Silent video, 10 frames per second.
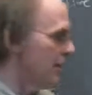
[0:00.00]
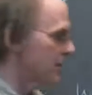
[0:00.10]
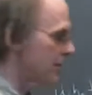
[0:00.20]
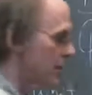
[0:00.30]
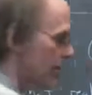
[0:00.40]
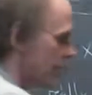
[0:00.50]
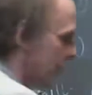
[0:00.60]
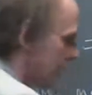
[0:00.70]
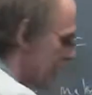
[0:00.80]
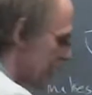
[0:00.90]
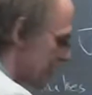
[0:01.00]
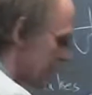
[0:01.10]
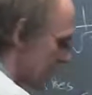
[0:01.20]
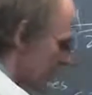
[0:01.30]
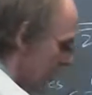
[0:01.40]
There's a perfectly decent.